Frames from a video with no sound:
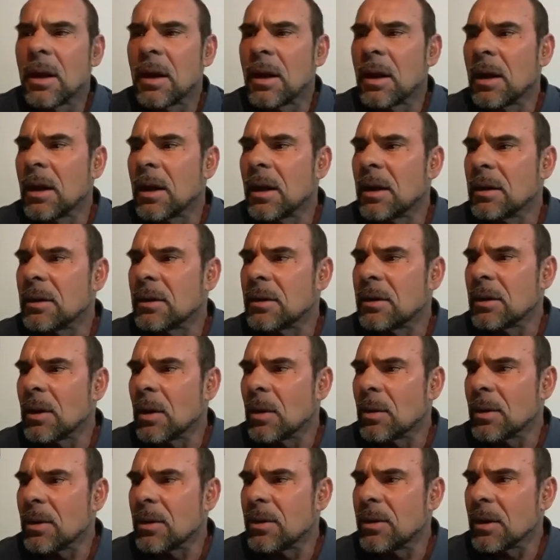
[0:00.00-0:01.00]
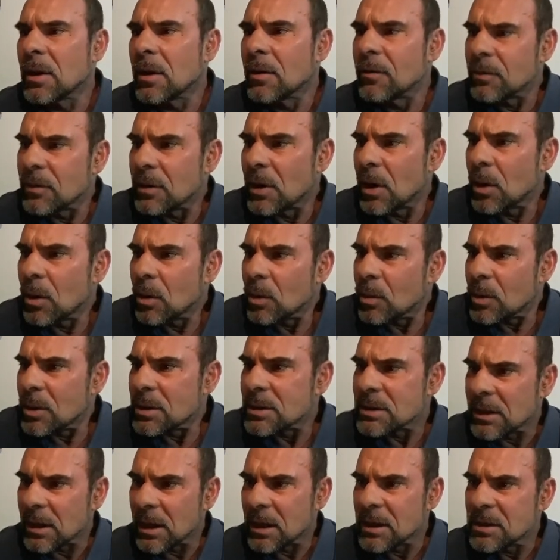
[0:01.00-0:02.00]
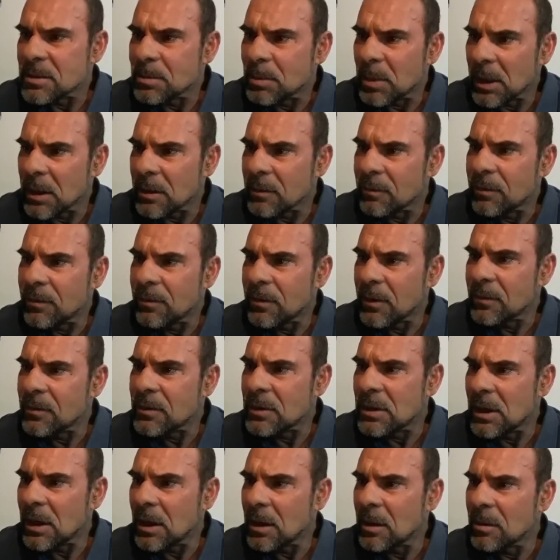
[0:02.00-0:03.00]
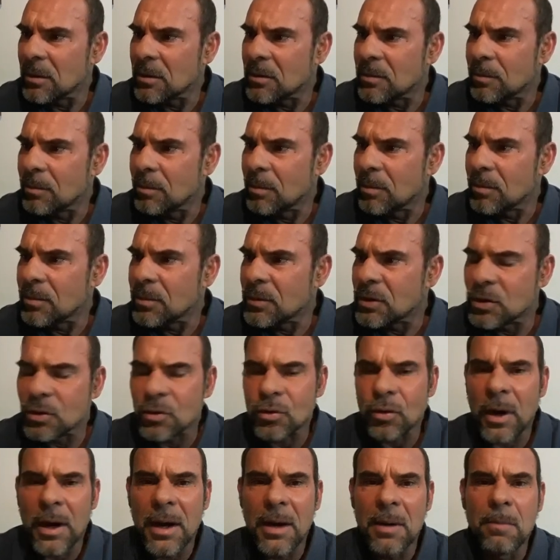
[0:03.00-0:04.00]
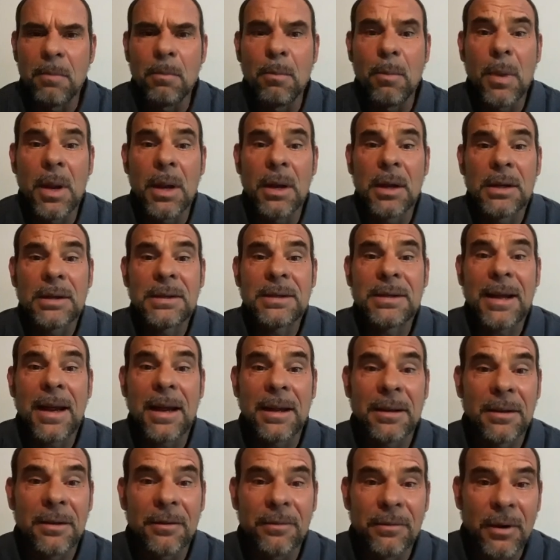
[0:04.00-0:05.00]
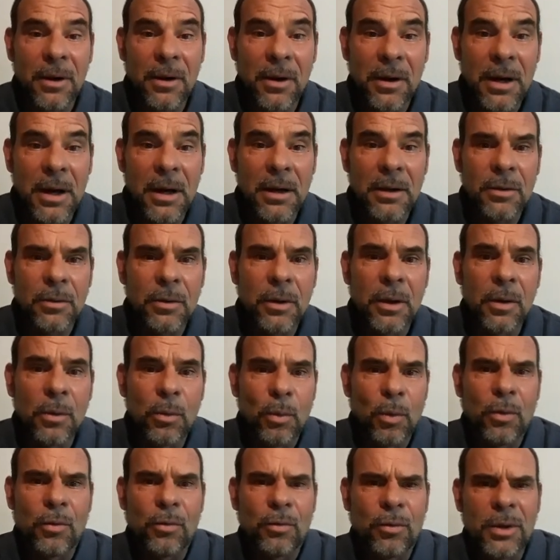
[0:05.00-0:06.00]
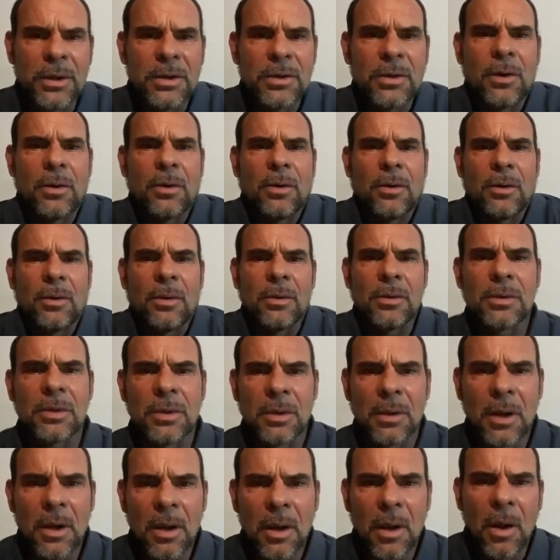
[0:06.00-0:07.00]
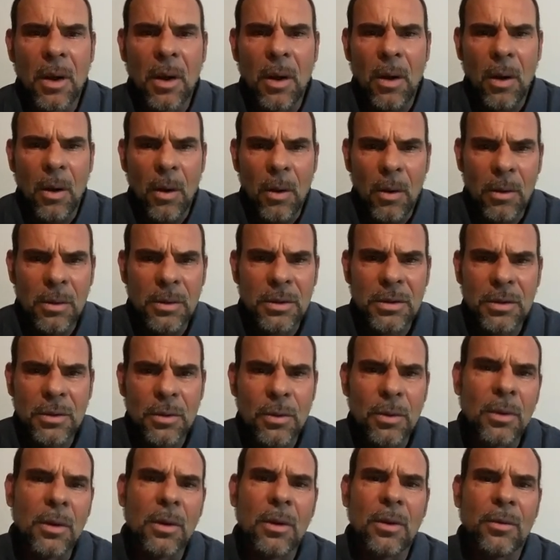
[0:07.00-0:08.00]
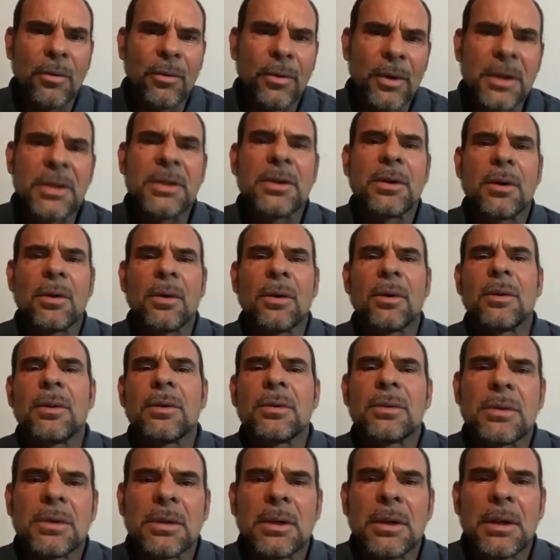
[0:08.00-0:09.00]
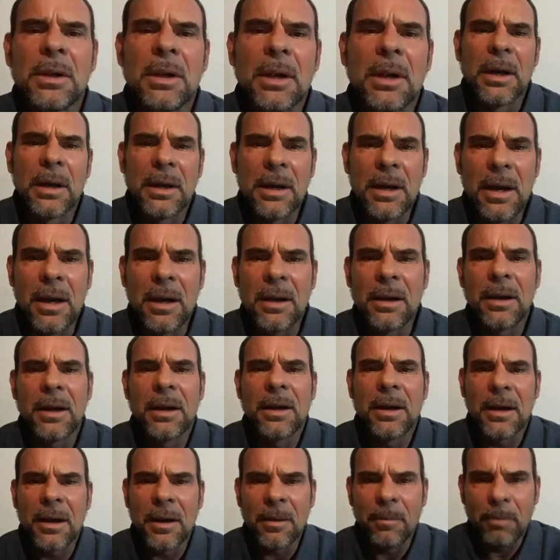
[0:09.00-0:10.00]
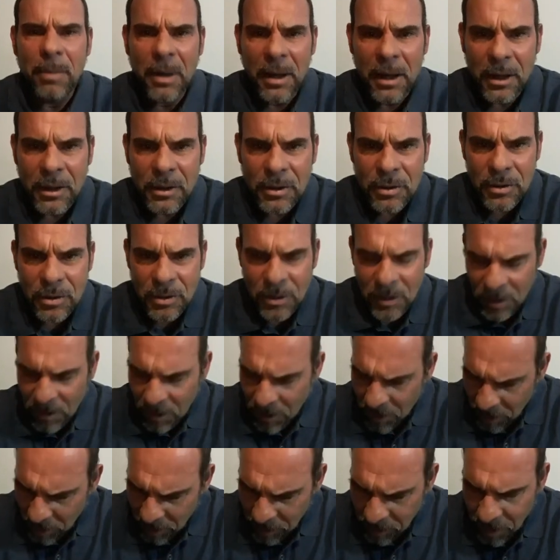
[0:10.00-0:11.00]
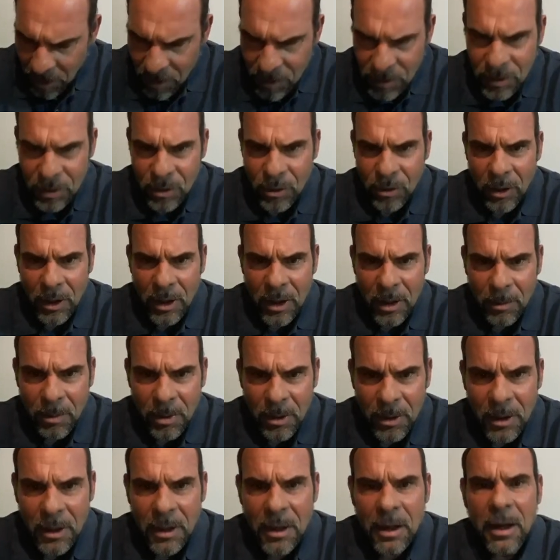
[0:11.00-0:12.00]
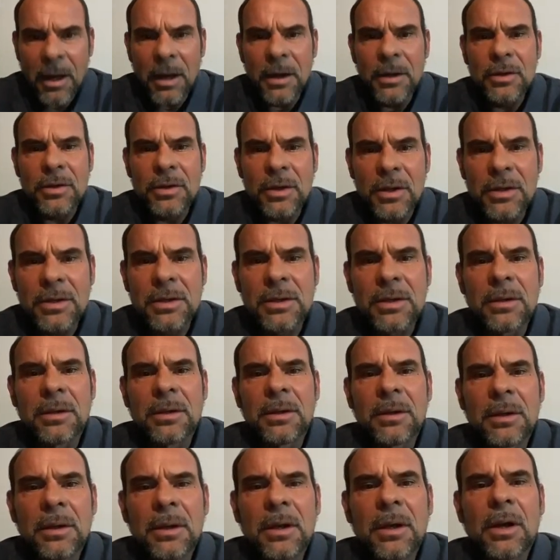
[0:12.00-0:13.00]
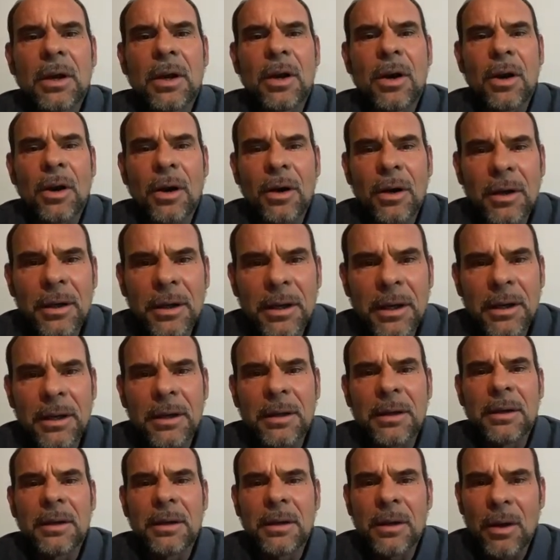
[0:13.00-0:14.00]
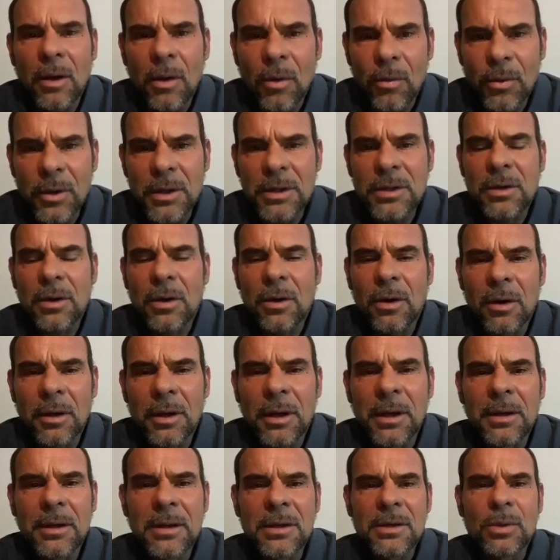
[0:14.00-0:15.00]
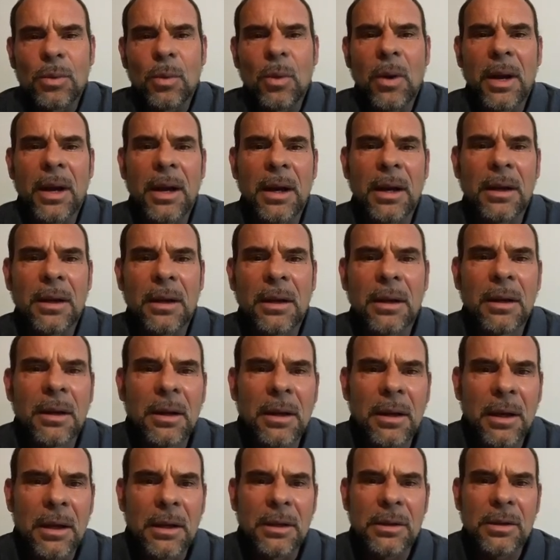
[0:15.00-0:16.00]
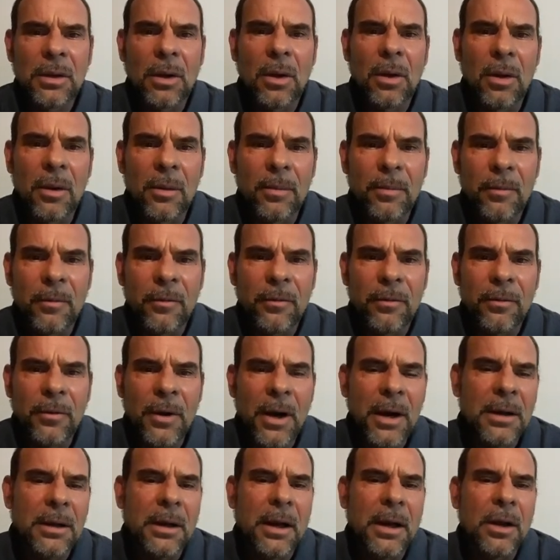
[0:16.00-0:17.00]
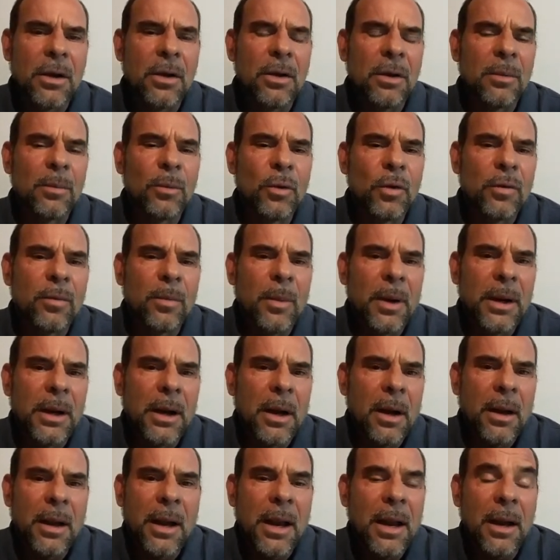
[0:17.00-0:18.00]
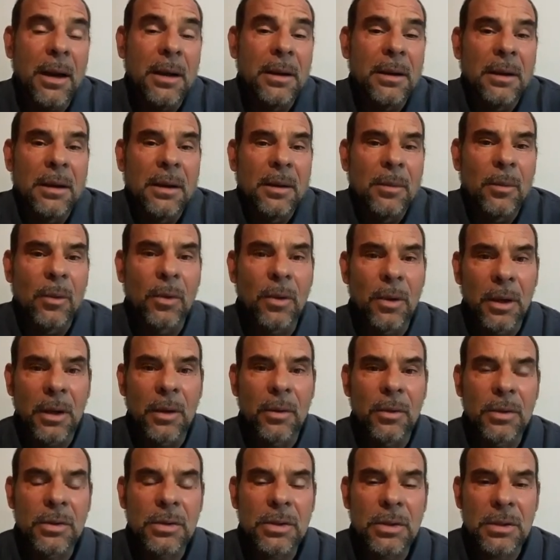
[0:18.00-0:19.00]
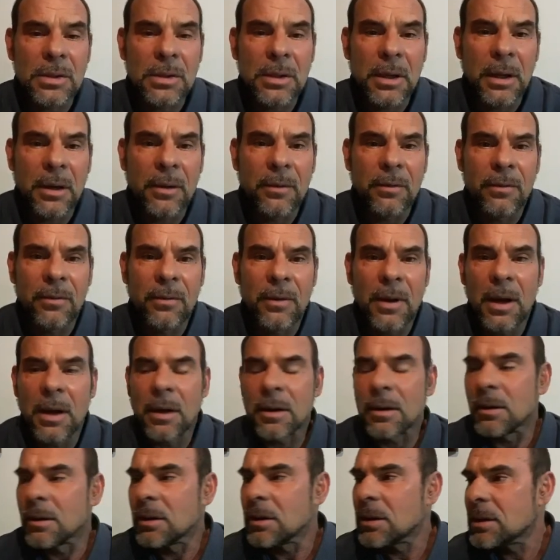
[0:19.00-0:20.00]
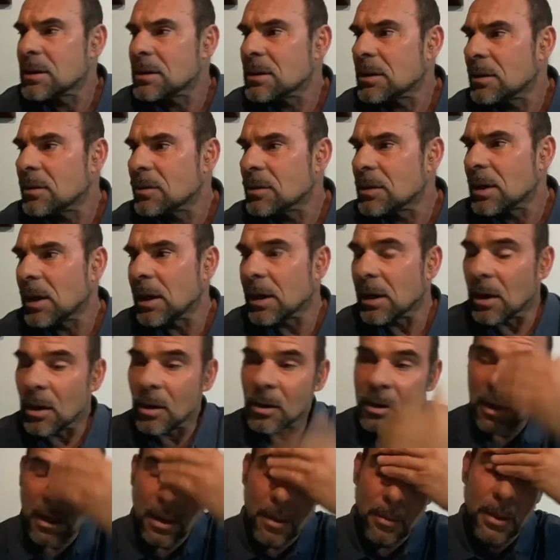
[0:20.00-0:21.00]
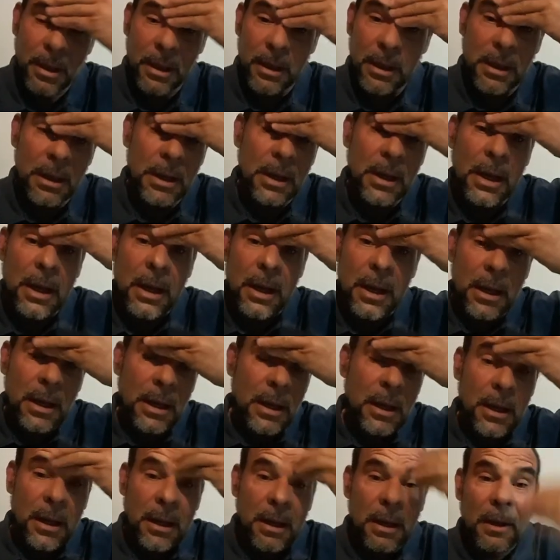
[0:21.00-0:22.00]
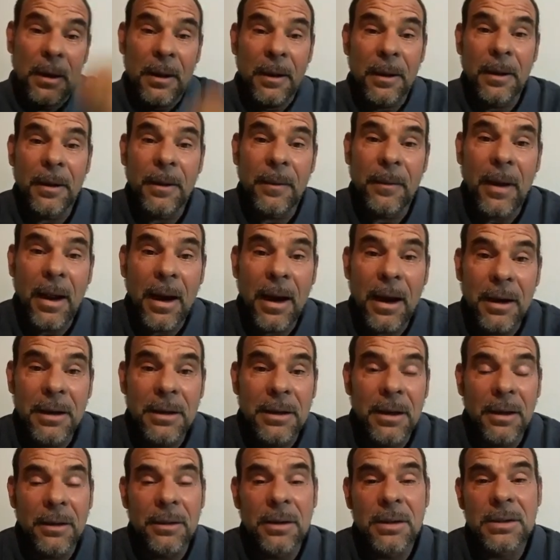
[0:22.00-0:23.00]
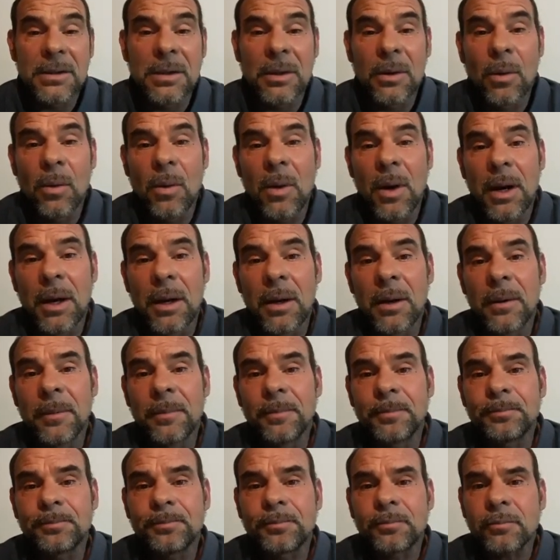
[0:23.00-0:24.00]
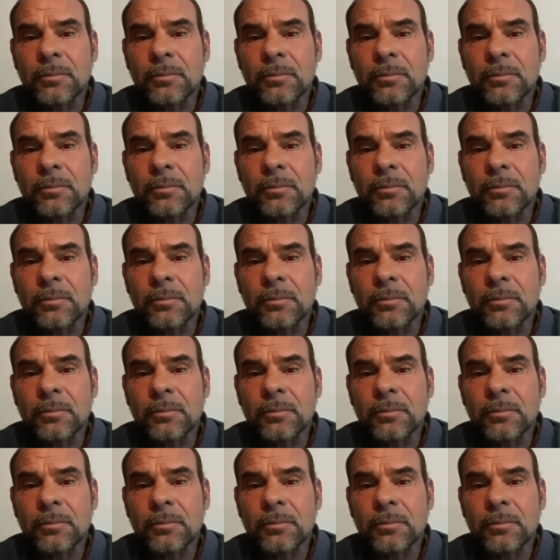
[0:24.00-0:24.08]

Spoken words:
And the only thing of note was that I spent 15 straight minutes at the very end doing wrist curls, old school wrist curls, kneeling at a bench, close grip, and just curling, wrist curling this weight until, frankly, I couldn't move my hand anymore. It was just like, fuck this. It was like, okay, but I hadn't done this in a while,